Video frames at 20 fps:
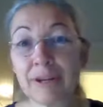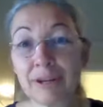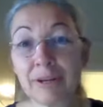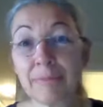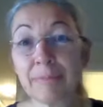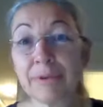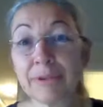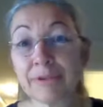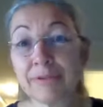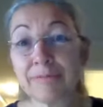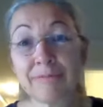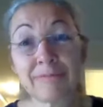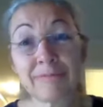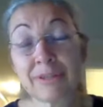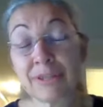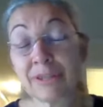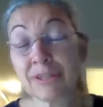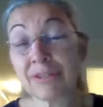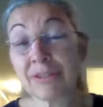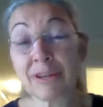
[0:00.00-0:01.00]
get up at
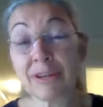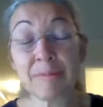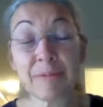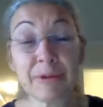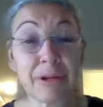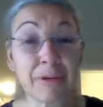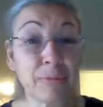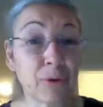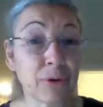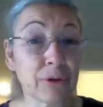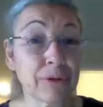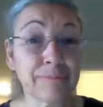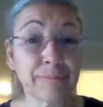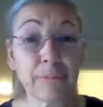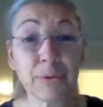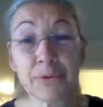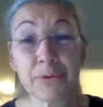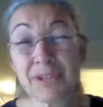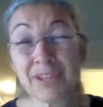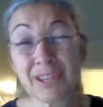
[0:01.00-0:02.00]
6 a.m. anymore
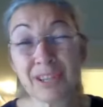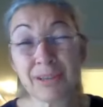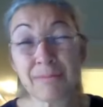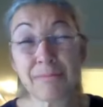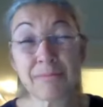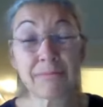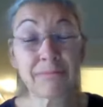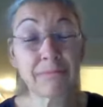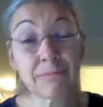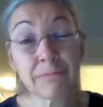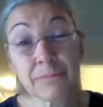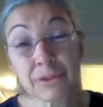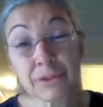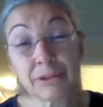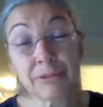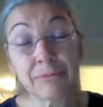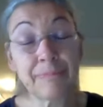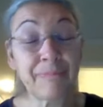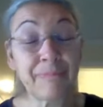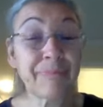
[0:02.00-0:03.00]
most of the time.
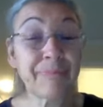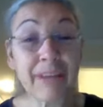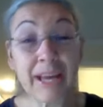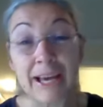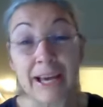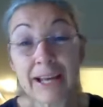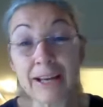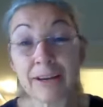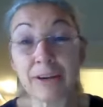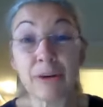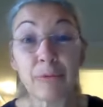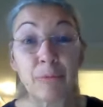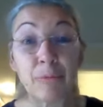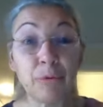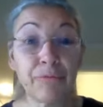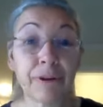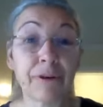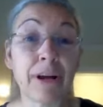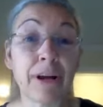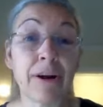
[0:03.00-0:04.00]
So I don't know. We'll
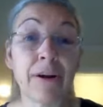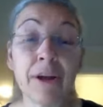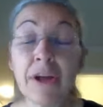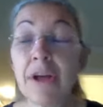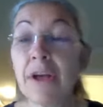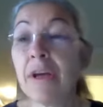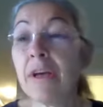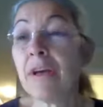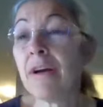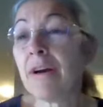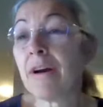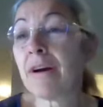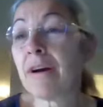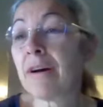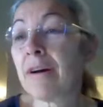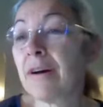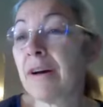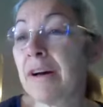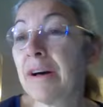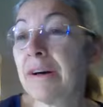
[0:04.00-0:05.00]
figure it out. But
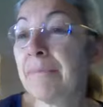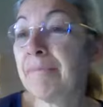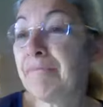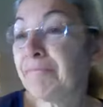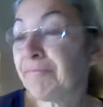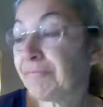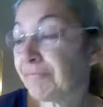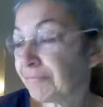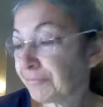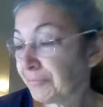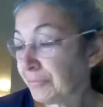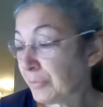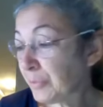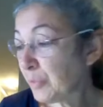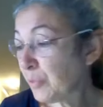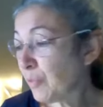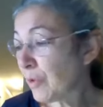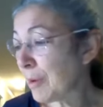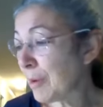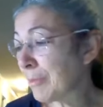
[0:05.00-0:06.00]

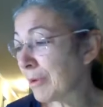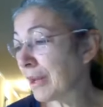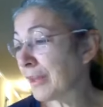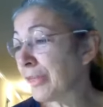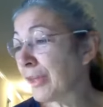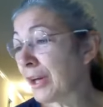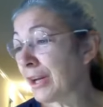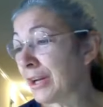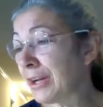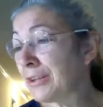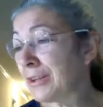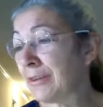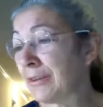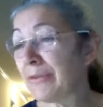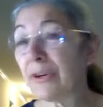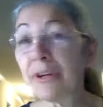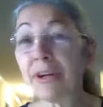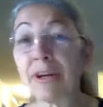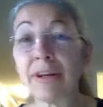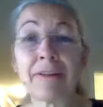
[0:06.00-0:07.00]
I thought I'd give
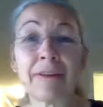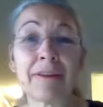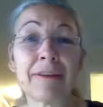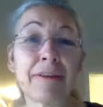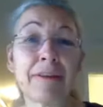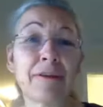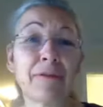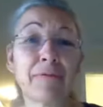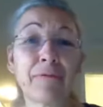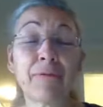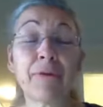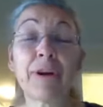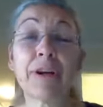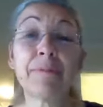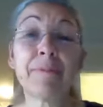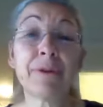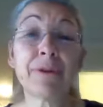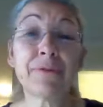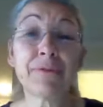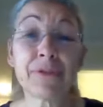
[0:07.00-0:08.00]
you, for
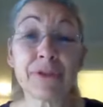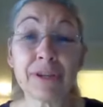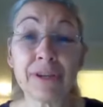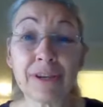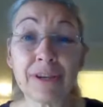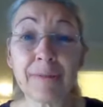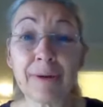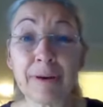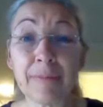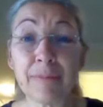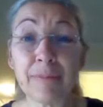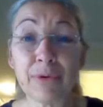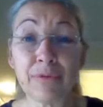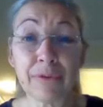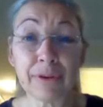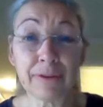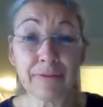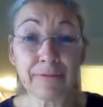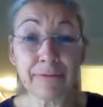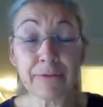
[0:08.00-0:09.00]
anybody who's thinking about
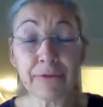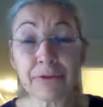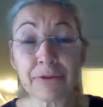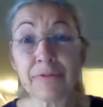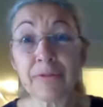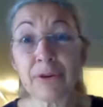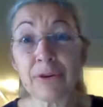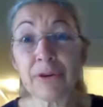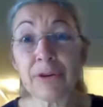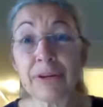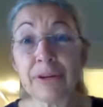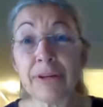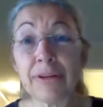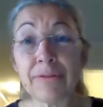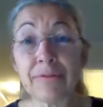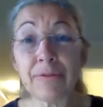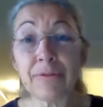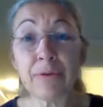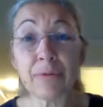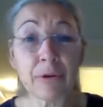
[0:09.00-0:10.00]
moving, first of all,
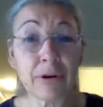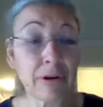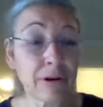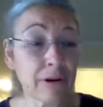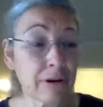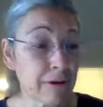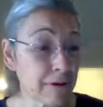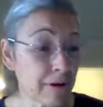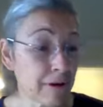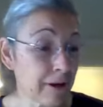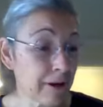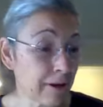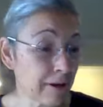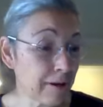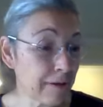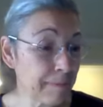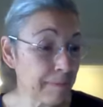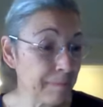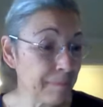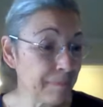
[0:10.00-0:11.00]
if you
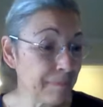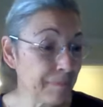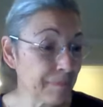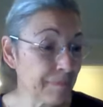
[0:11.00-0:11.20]
are